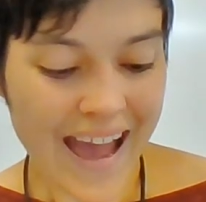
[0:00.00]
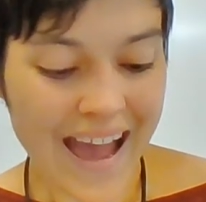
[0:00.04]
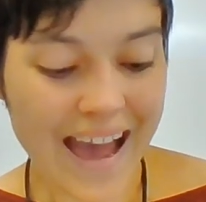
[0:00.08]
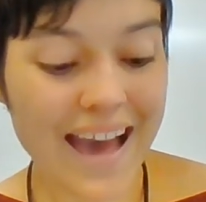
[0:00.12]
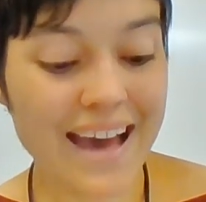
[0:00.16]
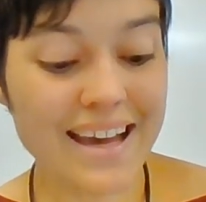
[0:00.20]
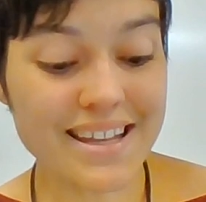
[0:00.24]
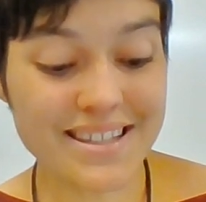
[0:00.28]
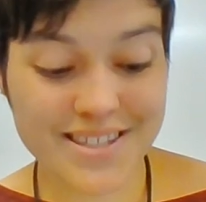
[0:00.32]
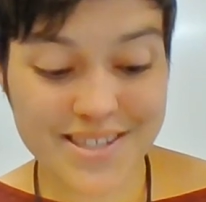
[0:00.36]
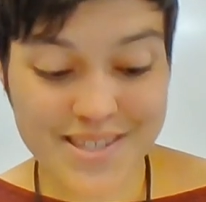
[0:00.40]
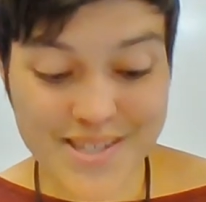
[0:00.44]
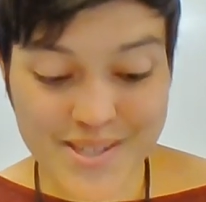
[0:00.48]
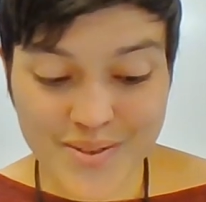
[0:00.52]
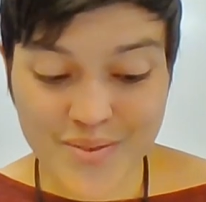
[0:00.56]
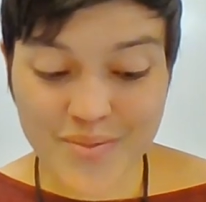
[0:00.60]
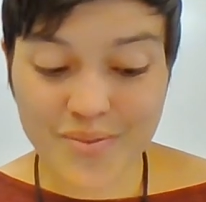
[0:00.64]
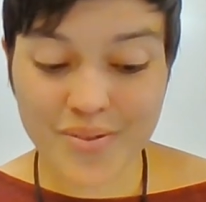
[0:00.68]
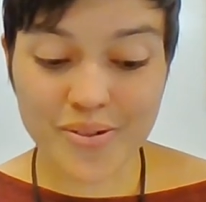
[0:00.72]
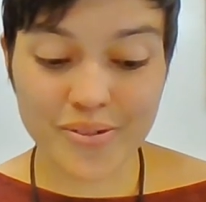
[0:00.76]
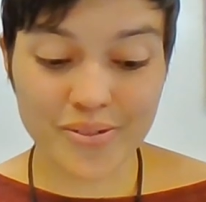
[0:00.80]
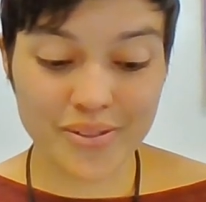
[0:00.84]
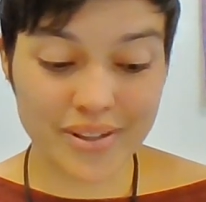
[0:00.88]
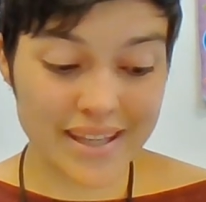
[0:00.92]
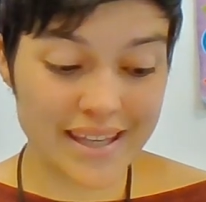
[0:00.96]
At
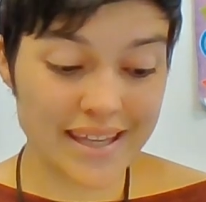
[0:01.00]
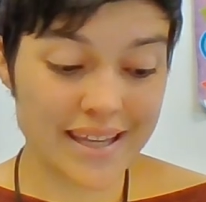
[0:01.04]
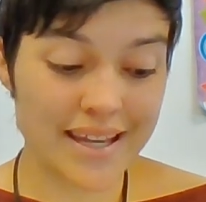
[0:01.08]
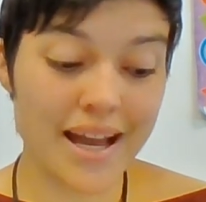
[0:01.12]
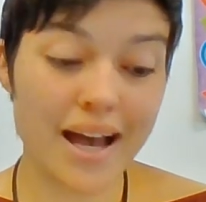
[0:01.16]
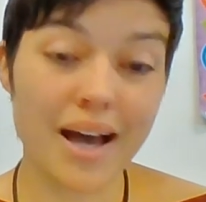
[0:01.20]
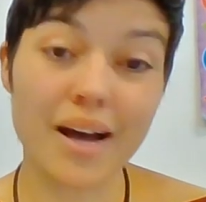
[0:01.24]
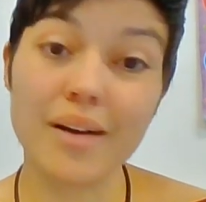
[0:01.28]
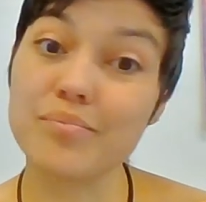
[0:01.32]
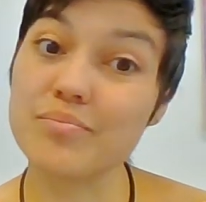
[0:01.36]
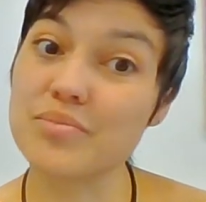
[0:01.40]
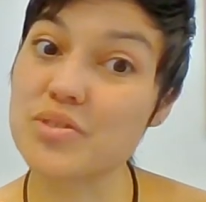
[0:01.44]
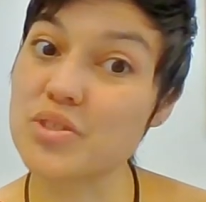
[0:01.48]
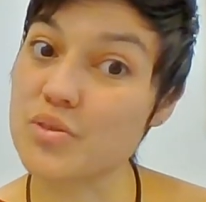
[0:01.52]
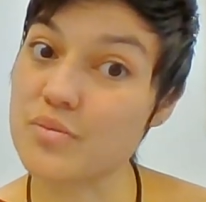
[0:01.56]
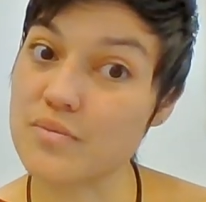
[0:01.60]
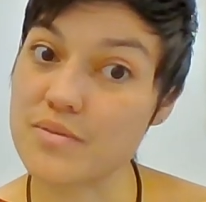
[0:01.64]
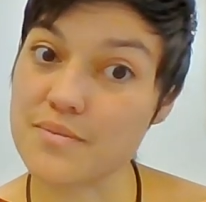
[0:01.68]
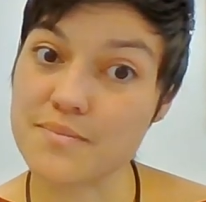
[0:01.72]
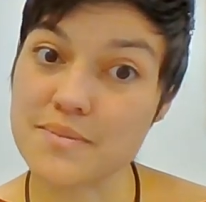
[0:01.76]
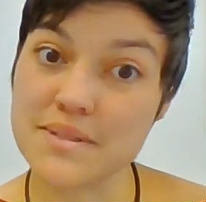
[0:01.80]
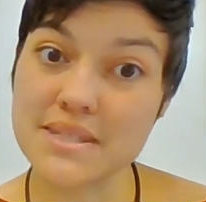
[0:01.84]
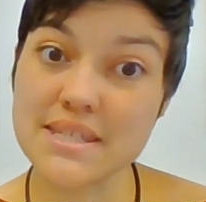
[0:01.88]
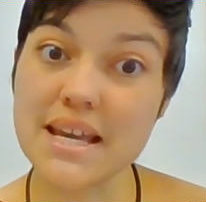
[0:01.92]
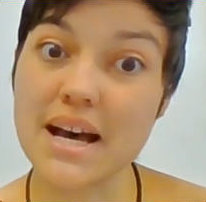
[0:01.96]
school, he hummed to
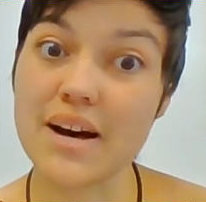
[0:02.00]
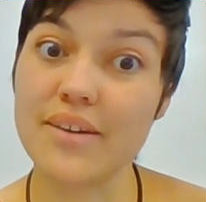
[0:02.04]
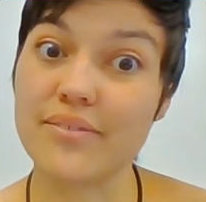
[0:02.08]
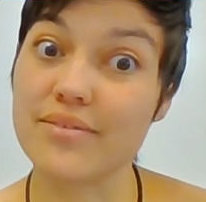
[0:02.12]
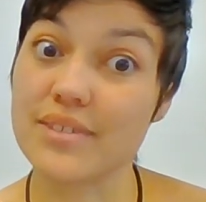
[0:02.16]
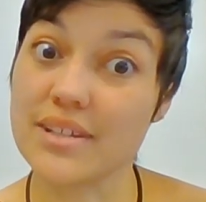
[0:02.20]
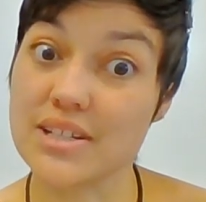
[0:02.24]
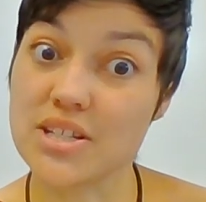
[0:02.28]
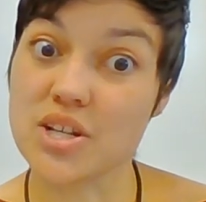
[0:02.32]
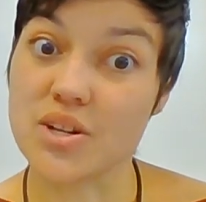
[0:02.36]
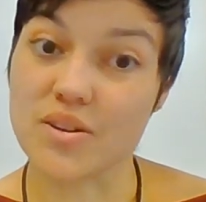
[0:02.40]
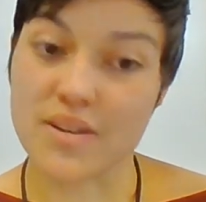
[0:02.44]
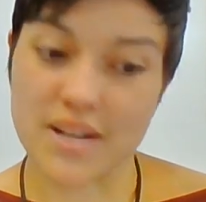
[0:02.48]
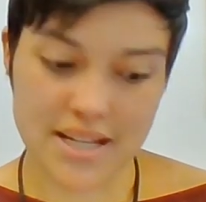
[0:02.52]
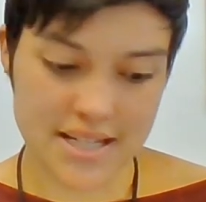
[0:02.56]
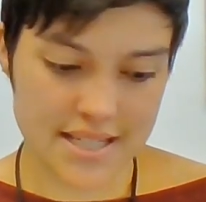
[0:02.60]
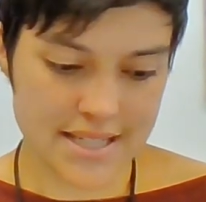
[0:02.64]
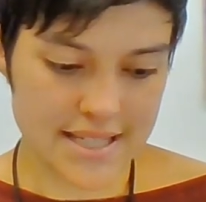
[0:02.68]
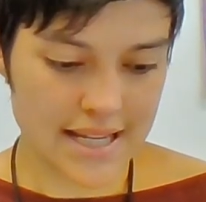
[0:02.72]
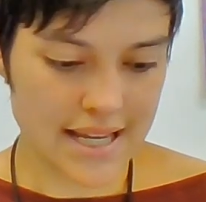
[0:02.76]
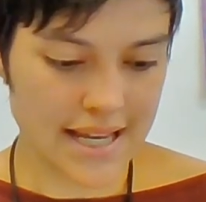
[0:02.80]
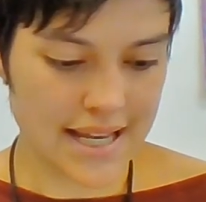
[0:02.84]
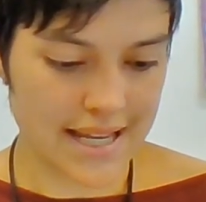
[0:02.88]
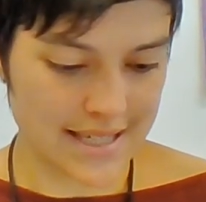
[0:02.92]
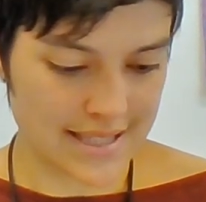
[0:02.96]
himself during
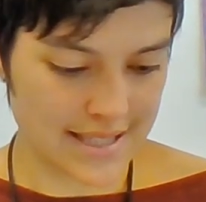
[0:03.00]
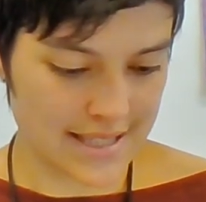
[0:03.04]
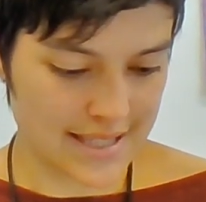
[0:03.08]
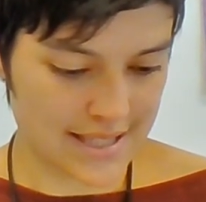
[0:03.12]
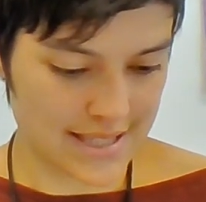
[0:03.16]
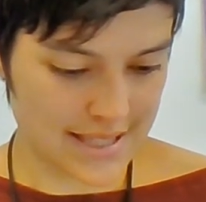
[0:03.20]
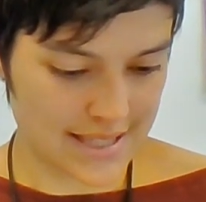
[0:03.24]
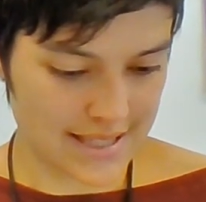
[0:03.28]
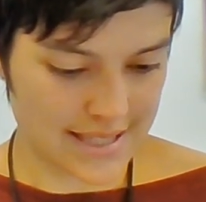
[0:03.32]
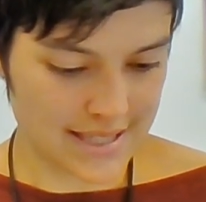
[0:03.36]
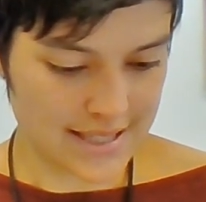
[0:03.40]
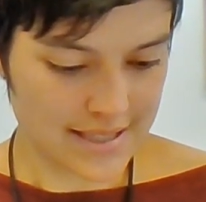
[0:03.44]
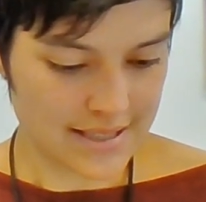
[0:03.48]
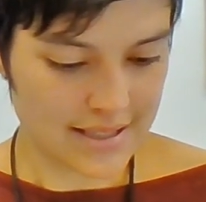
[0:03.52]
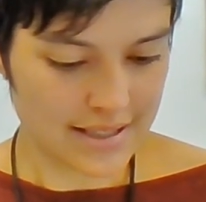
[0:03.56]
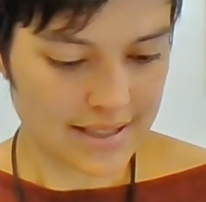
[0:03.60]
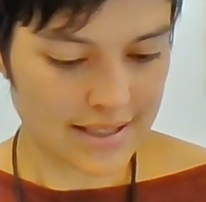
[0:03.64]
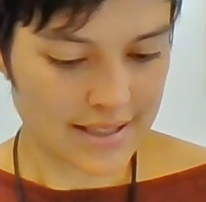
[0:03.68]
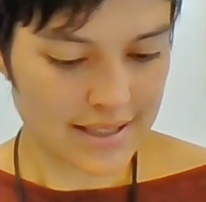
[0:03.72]
tests.